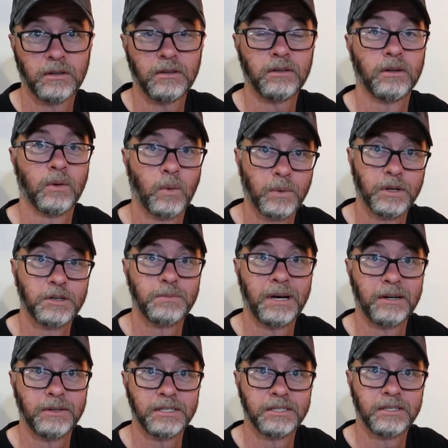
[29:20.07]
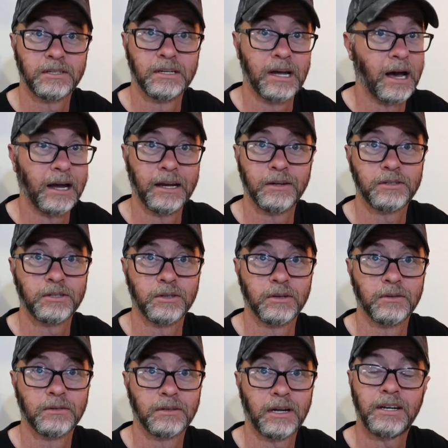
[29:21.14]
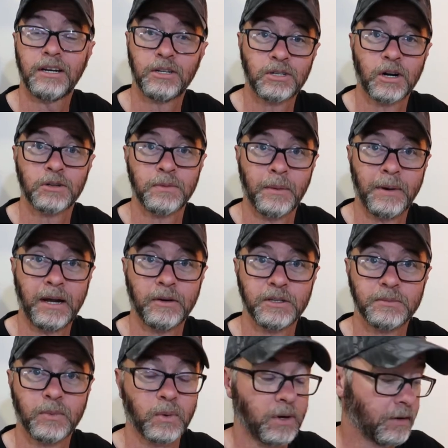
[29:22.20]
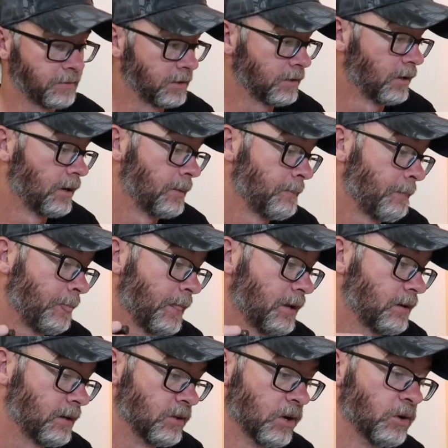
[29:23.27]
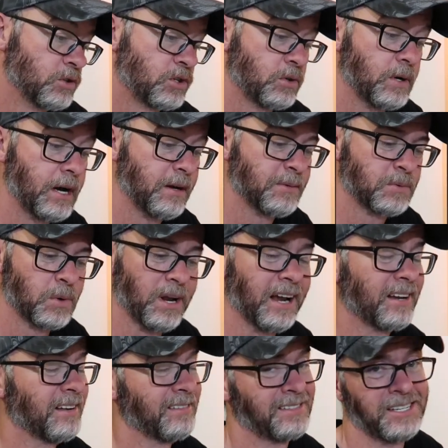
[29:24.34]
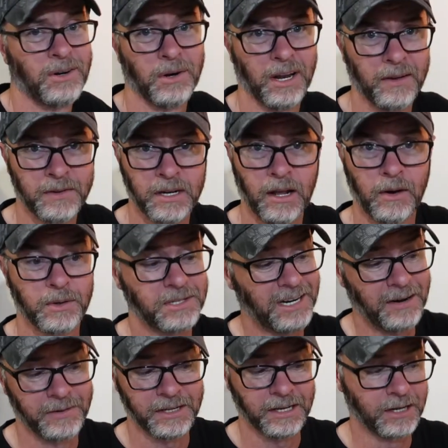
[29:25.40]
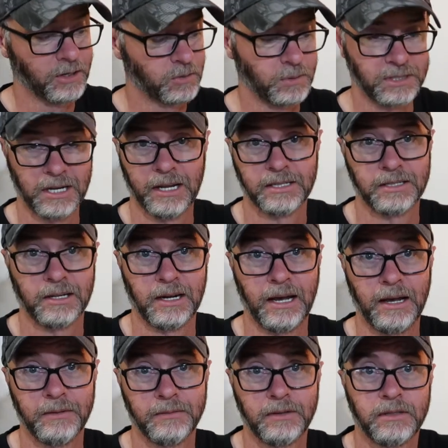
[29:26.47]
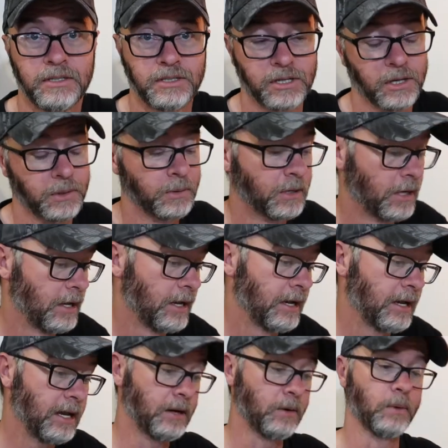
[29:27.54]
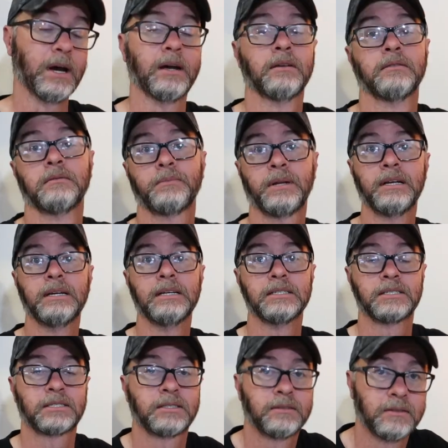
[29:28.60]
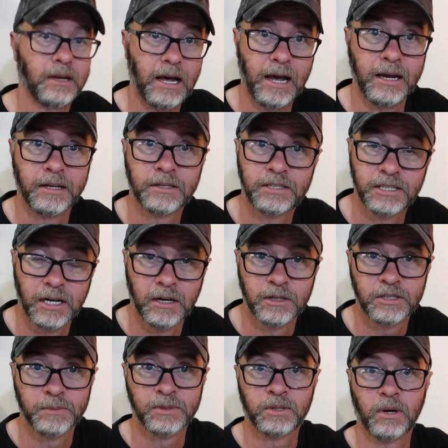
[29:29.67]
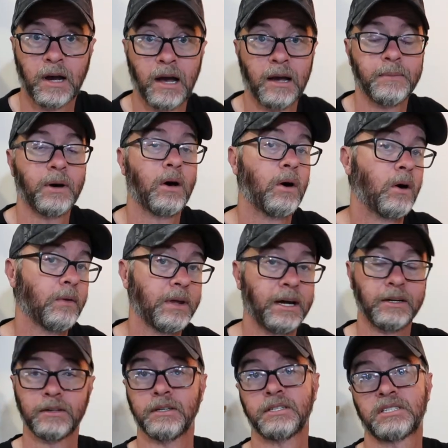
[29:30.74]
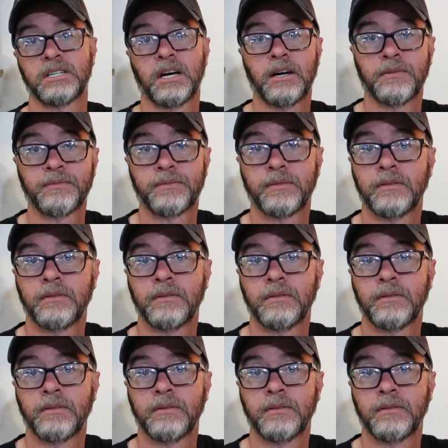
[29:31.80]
Good Lord, this battery's dying too. I need to charge my batteries more often. Those two items were like $10 or $11. Everything else was less than that. So anyway, please like, share, subscribe, all that good stuff.